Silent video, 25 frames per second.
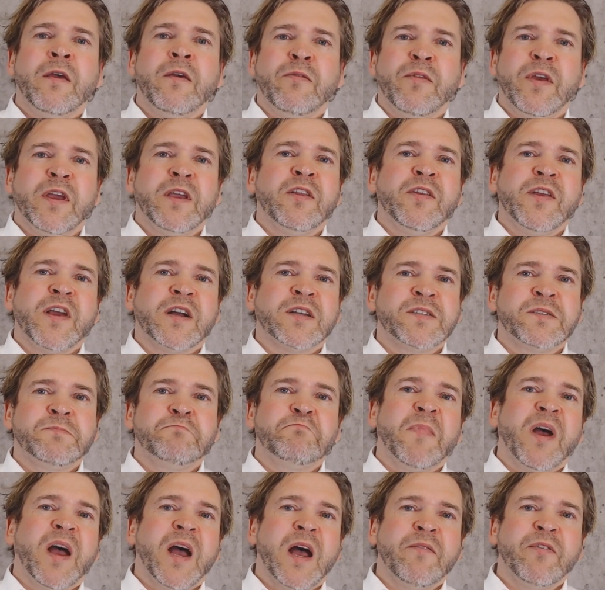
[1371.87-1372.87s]
they can just
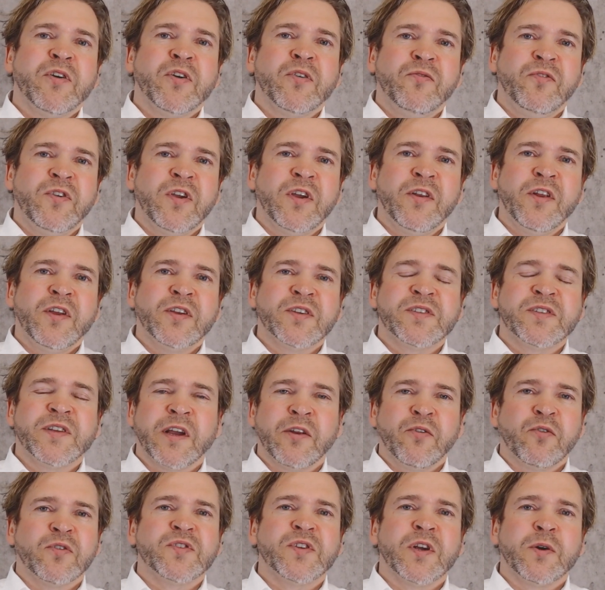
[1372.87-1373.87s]
have a continuous
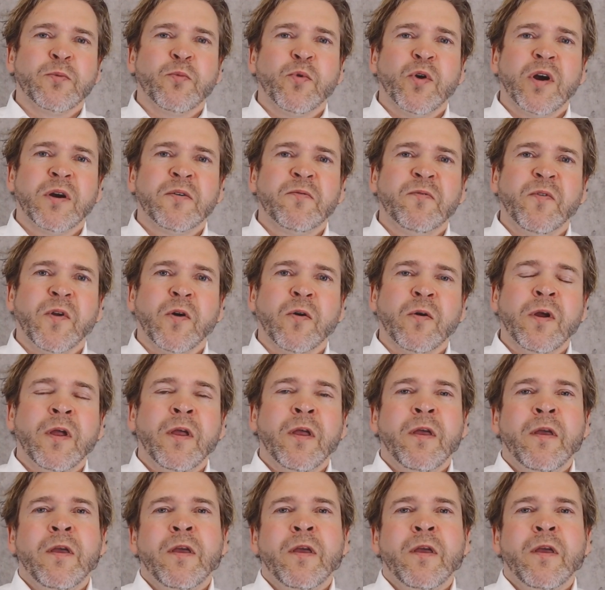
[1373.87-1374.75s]
diagnostic workflow.